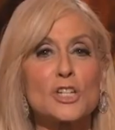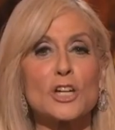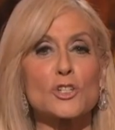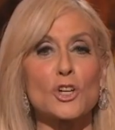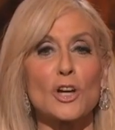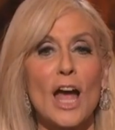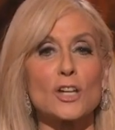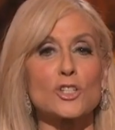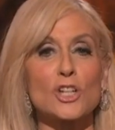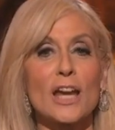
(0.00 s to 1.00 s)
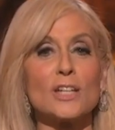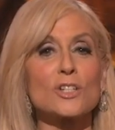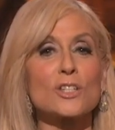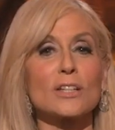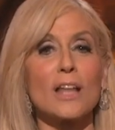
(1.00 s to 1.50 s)
teacher had
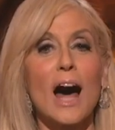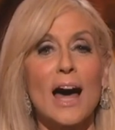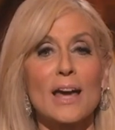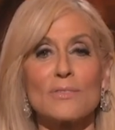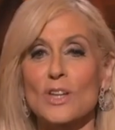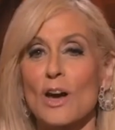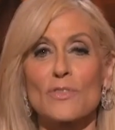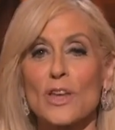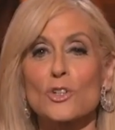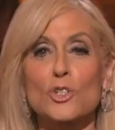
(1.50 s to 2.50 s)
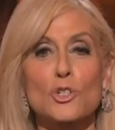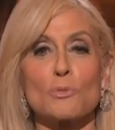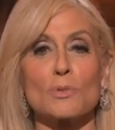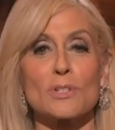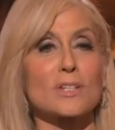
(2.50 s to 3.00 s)
changed the lives of their
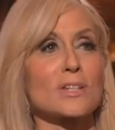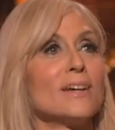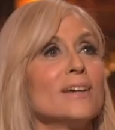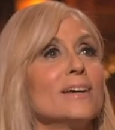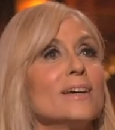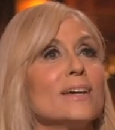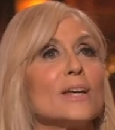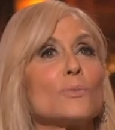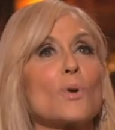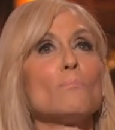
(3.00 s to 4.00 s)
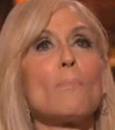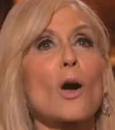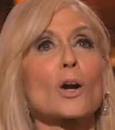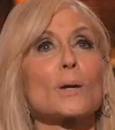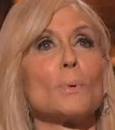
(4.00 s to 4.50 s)
students in
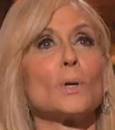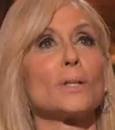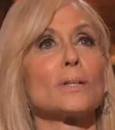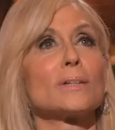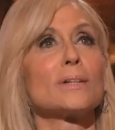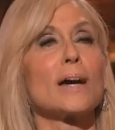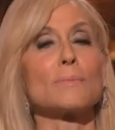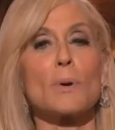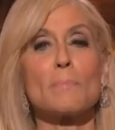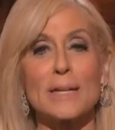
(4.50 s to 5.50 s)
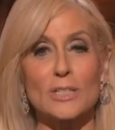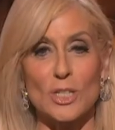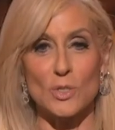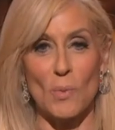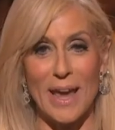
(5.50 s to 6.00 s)
remarkable and
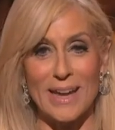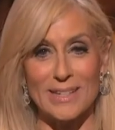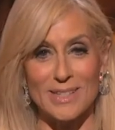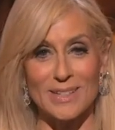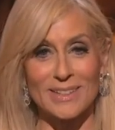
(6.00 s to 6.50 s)
momentous ways.